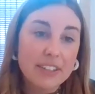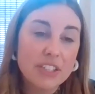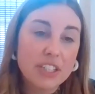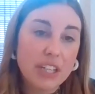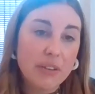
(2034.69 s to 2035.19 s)

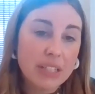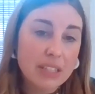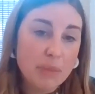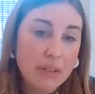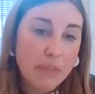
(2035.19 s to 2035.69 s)
just sharing
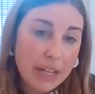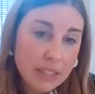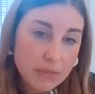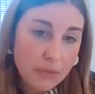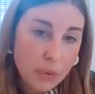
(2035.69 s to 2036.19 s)
some
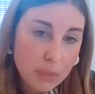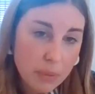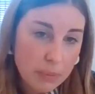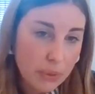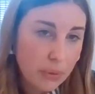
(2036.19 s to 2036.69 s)
advice for
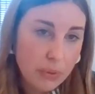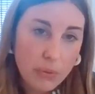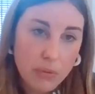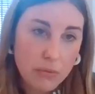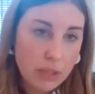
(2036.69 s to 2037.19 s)
people
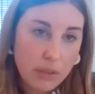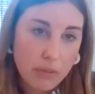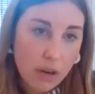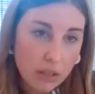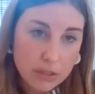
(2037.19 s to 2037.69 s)
who, you
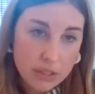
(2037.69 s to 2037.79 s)
know,